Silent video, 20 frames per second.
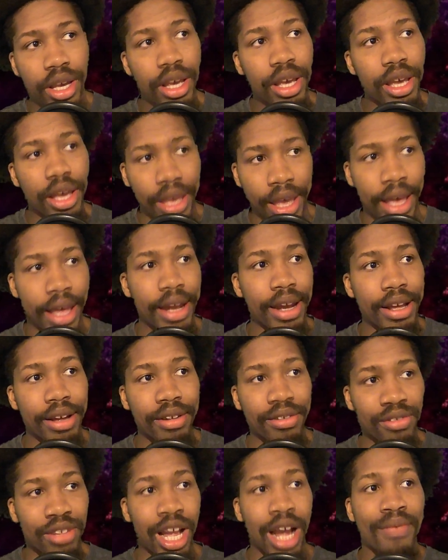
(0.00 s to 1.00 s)
And
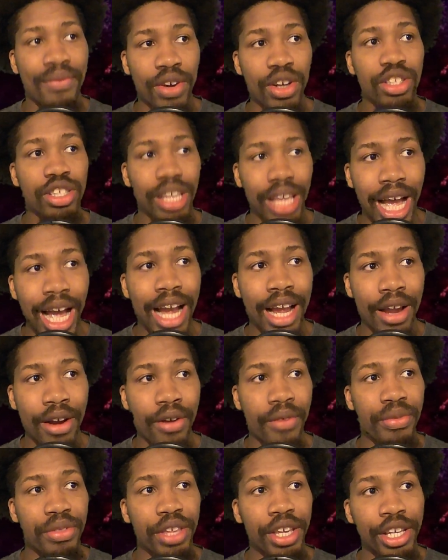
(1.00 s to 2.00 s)
diversity
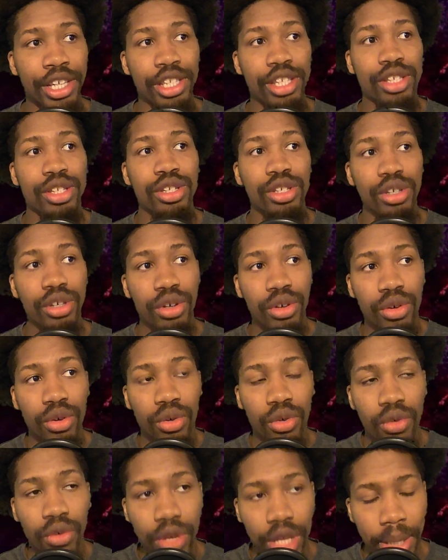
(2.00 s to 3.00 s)
hire is
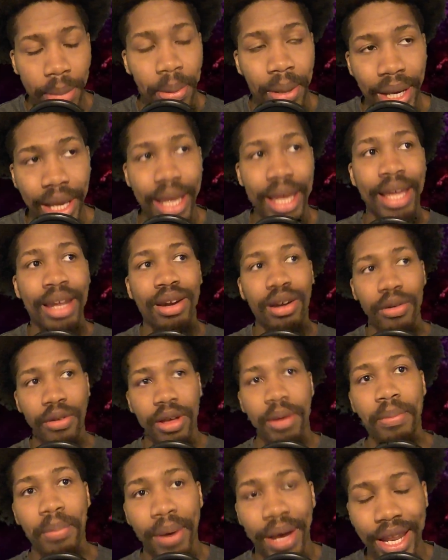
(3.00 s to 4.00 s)
put
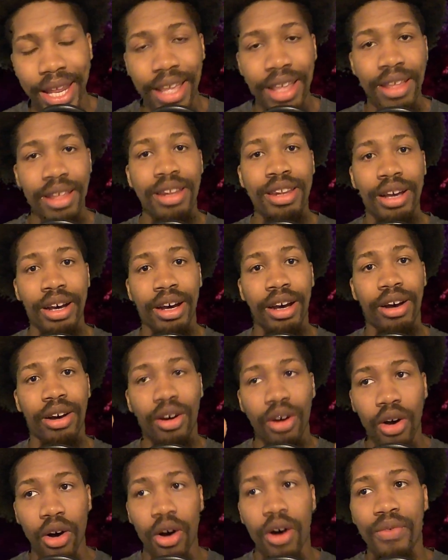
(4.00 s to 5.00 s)
it in
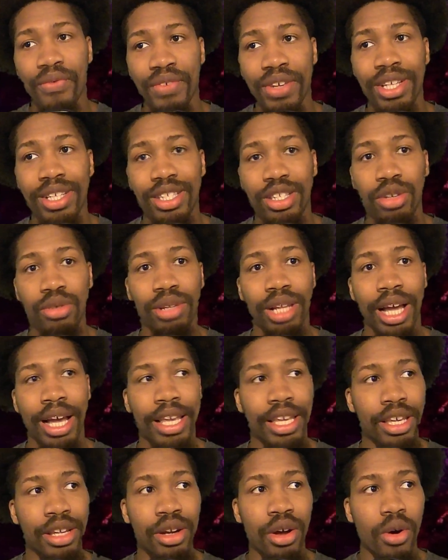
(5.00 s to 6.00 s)
office to,
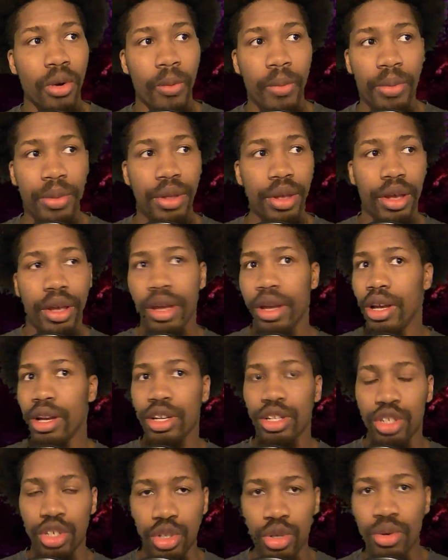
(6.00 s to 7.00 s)
like, you know,
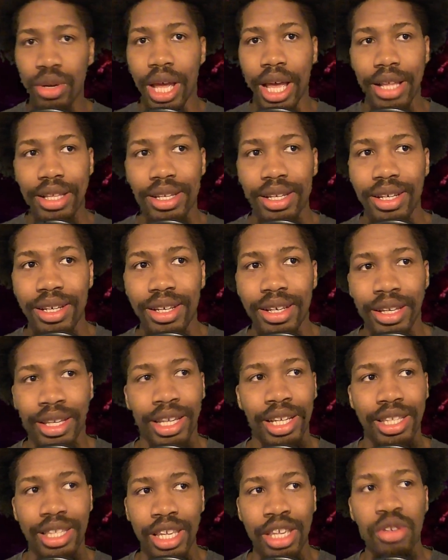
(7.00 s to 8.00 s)
to do that.
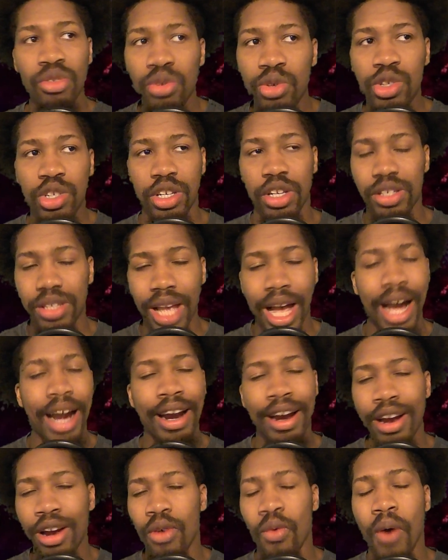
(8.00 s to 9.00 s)
Because if you just
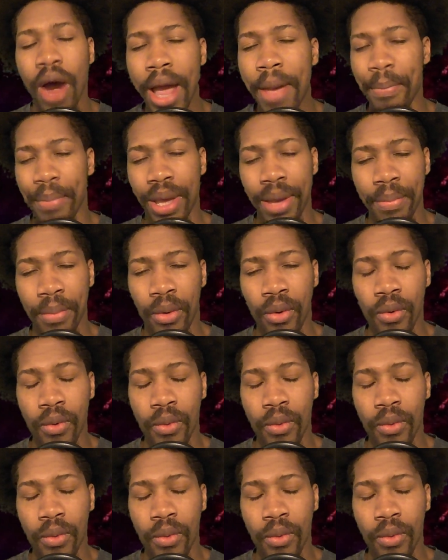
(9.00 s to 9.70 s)
hiring white people,